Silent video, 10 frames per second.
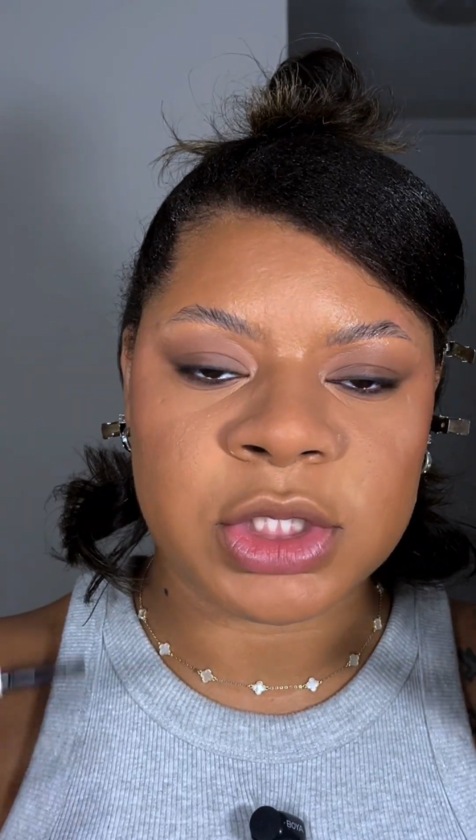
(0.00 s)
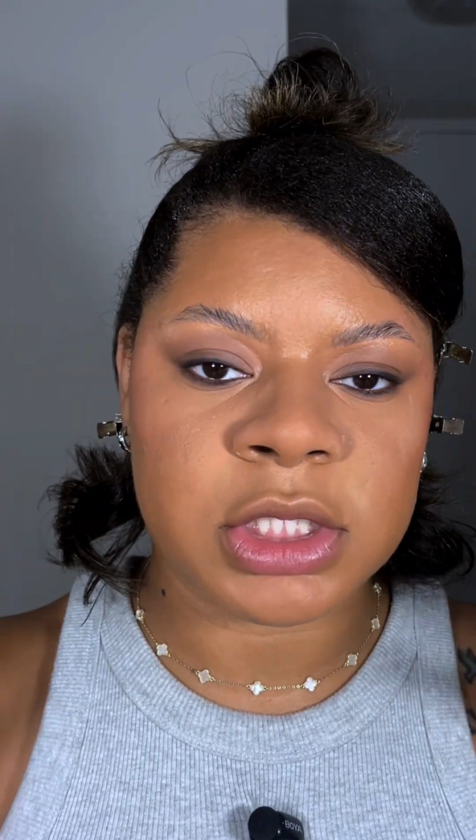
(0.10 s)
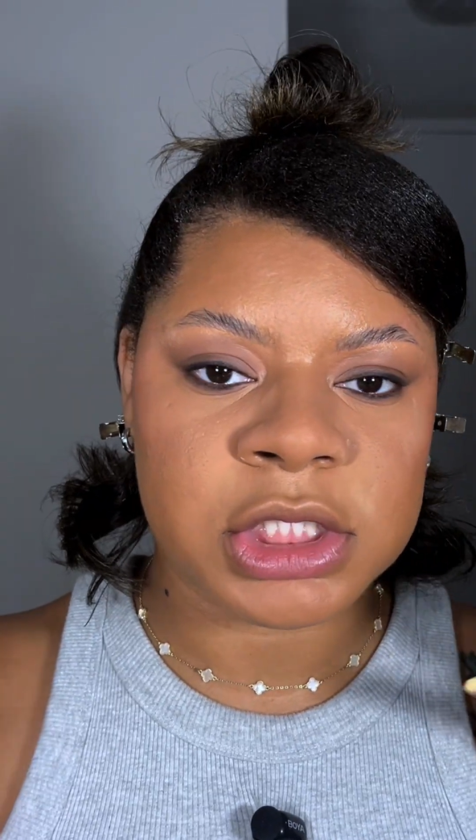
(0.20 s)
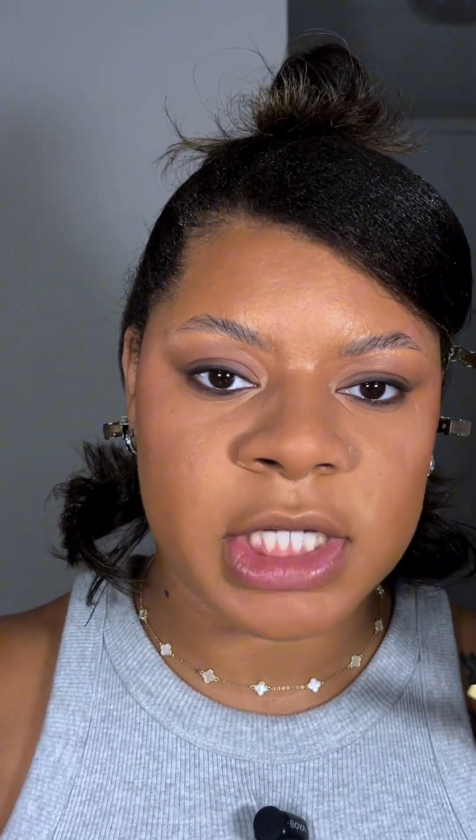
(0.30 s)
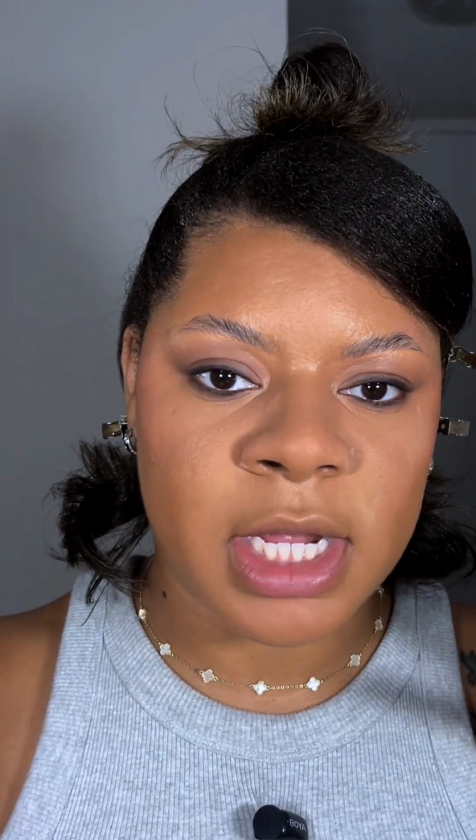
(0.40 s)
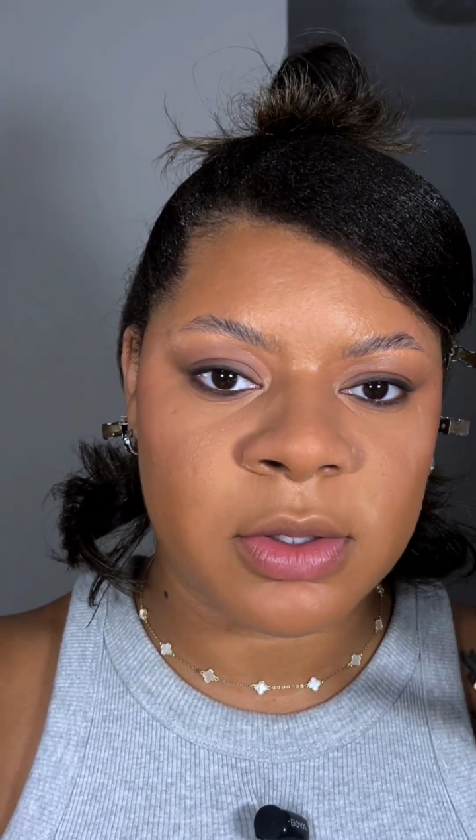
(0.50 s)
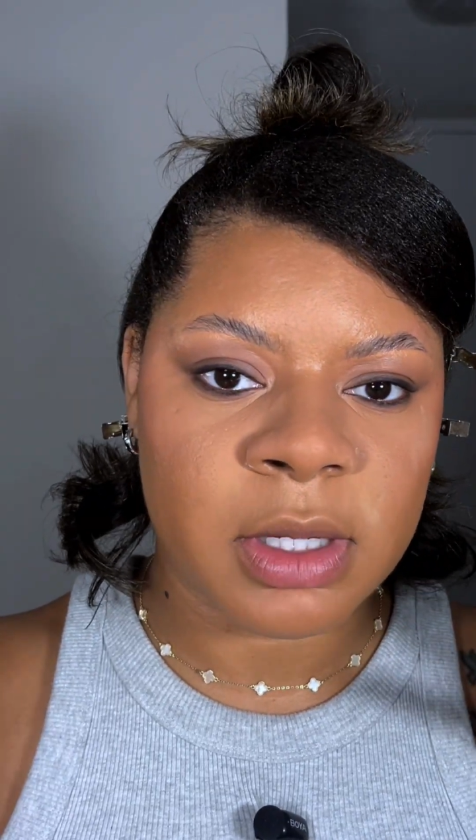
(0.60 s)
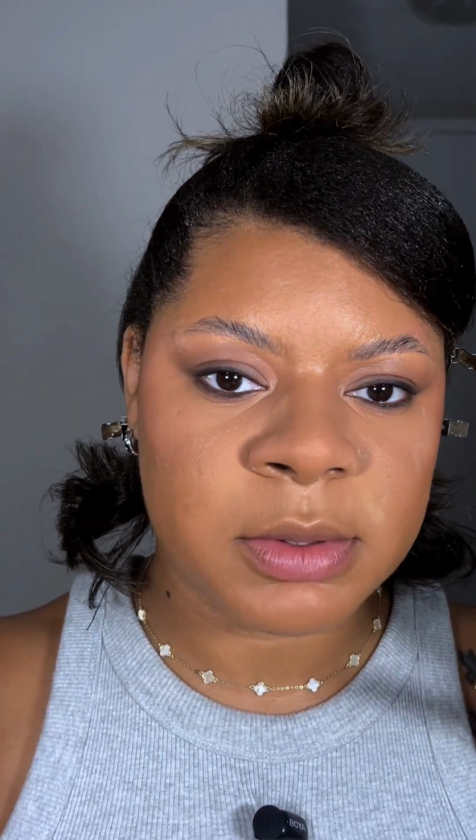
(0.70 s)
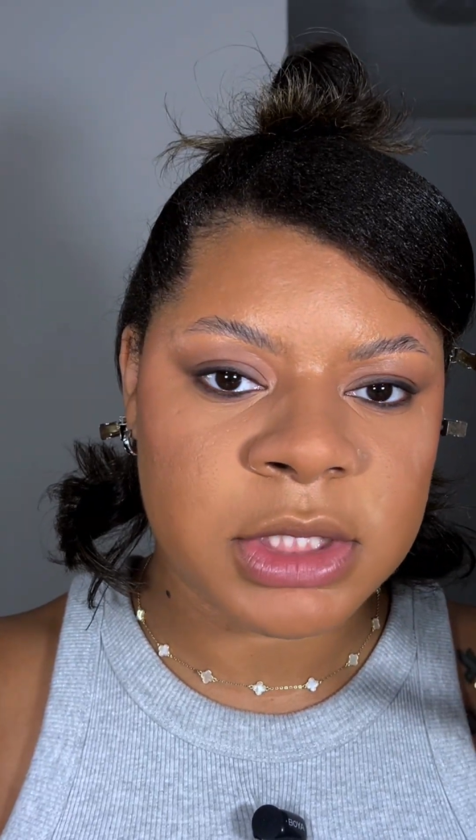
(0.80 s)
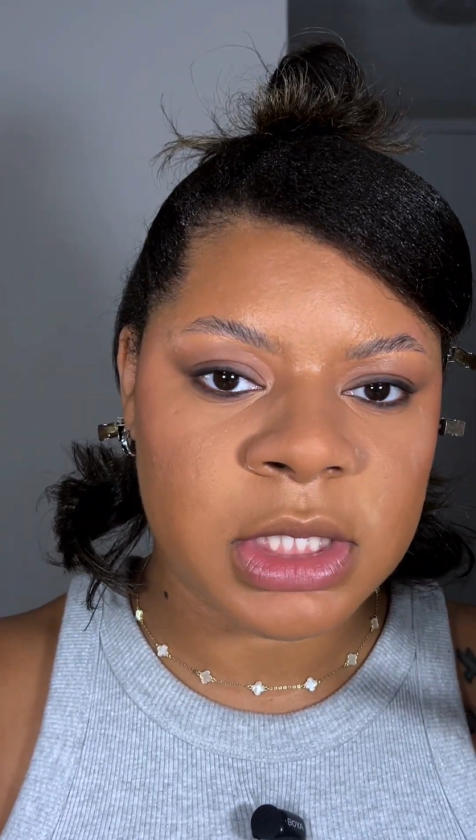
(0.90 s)
the shadow that
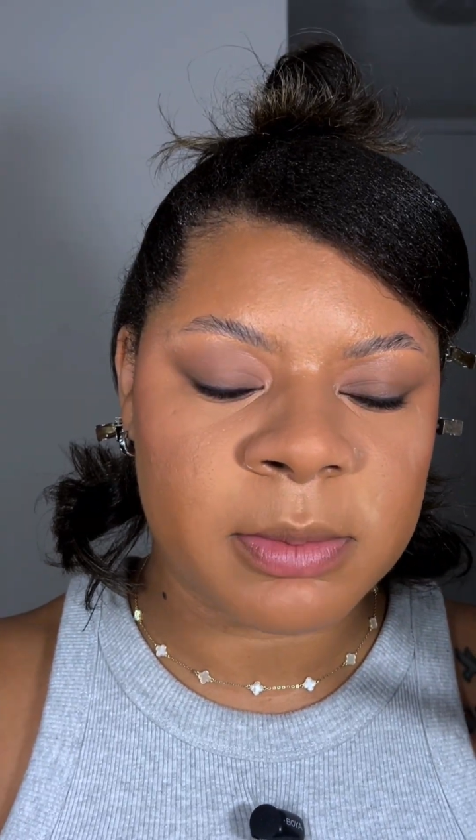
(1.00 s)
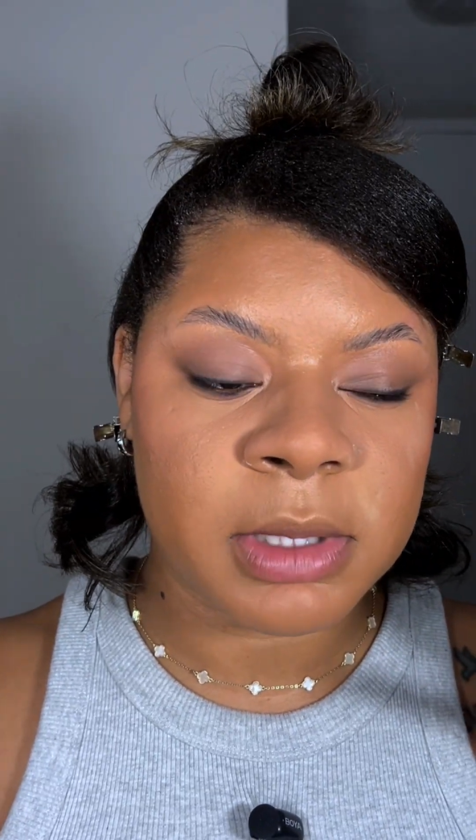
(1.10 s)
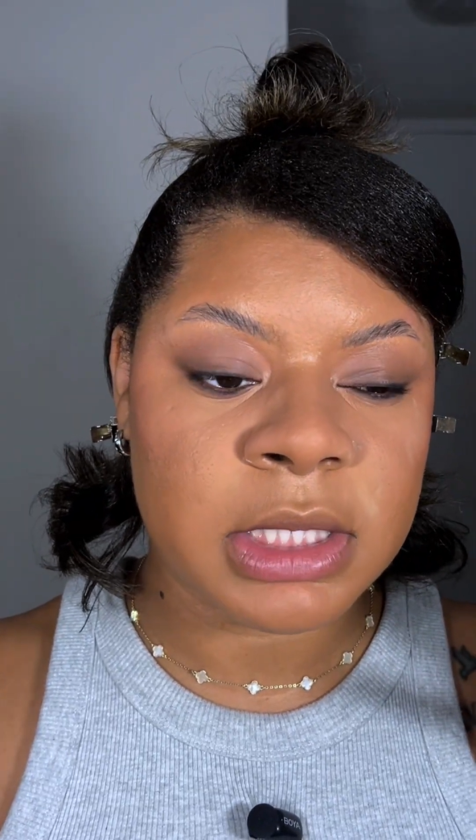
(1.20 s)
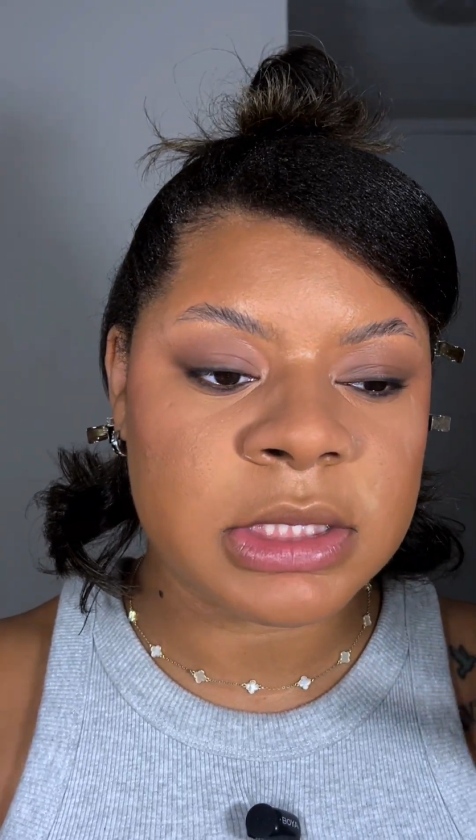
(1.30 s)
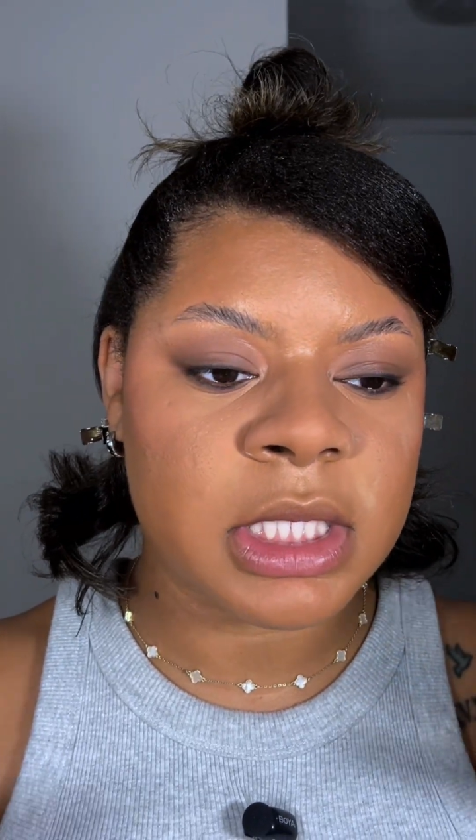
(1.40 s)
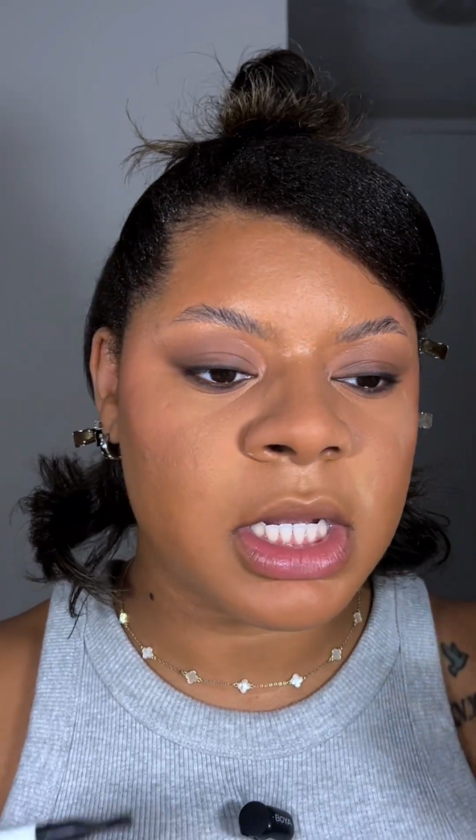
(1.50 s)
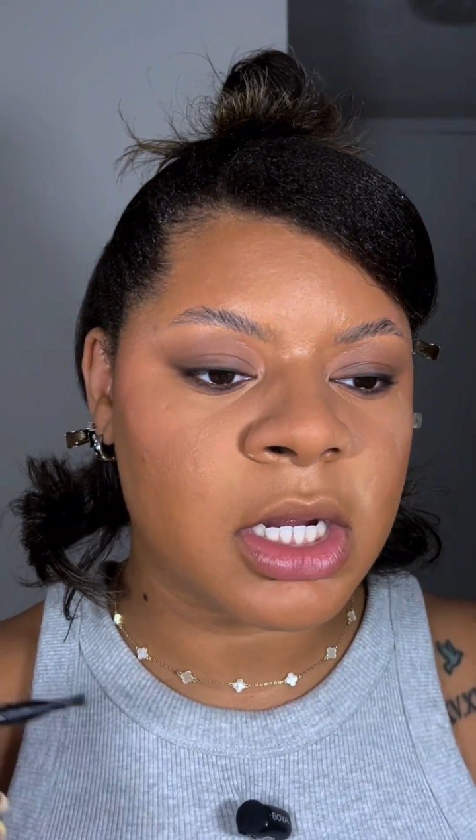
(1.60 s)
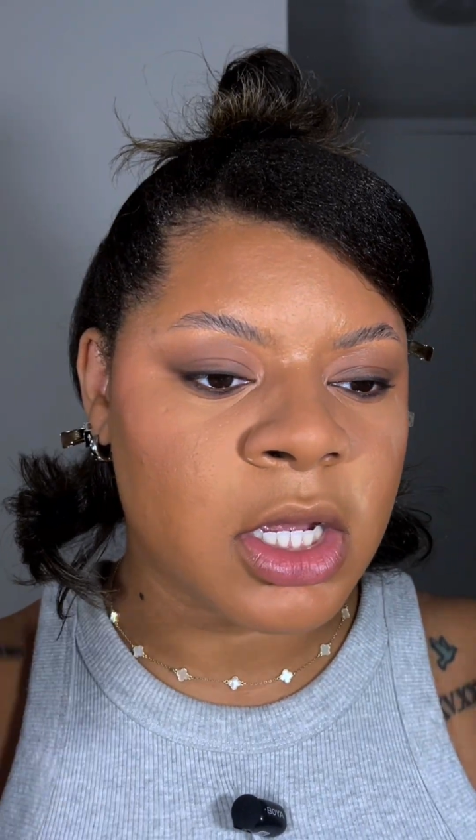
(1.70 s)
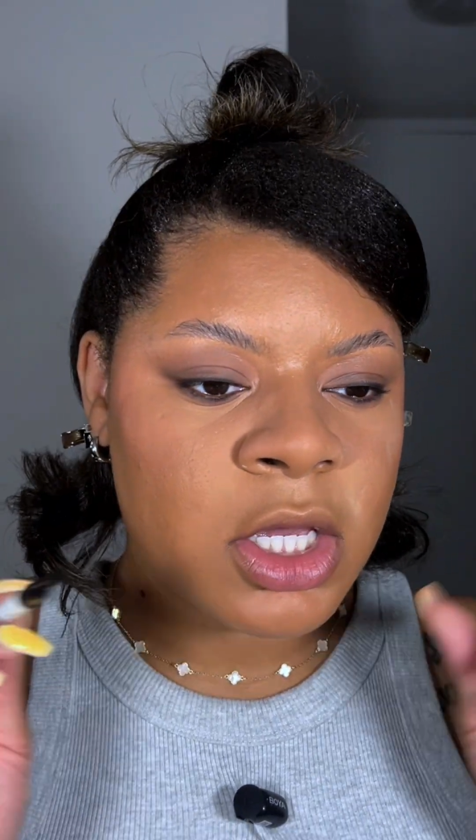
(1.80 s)
was already placed there.